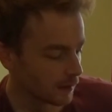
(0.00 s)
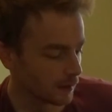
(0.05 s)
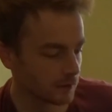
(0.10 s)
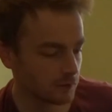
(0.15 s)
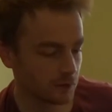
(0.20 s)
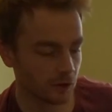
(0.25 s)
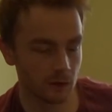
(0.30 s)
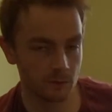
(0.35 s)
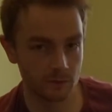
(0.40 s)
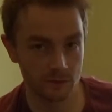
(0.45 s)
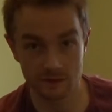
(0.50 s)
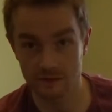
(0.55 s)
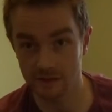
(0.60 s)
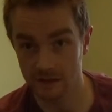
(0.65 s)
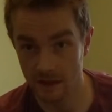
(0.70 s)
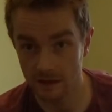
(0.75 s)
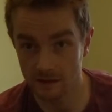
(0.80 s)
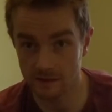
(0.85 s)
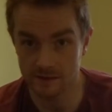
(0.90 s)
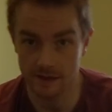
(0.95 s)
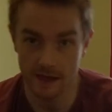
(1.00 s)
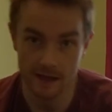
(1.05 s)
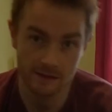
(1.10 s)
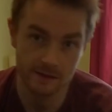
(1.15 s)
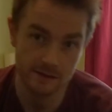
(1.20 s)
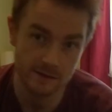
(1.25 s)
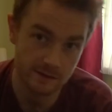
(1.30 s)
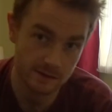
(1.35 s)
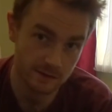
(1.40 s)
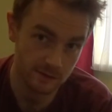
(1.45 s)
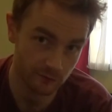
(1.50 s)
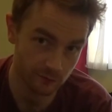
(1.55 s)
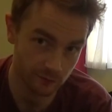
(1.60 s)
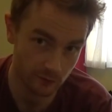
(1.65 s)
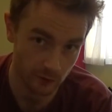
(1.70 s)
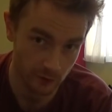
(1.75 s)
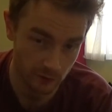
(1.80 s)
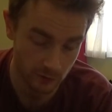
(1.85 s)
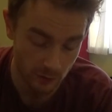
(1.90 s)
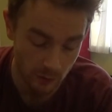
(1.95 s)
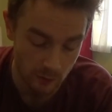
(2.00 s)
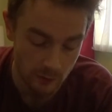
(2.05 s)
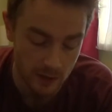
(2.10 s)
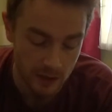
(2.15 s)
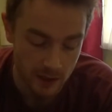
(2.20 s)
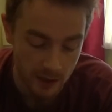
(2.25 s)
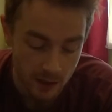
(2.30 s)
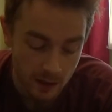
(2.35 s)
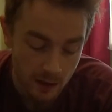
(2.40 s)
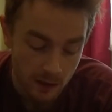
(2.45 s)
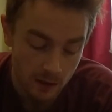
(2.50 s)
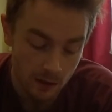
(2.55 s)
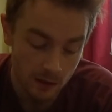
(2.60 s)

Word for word: In terms of skill sets for the new year,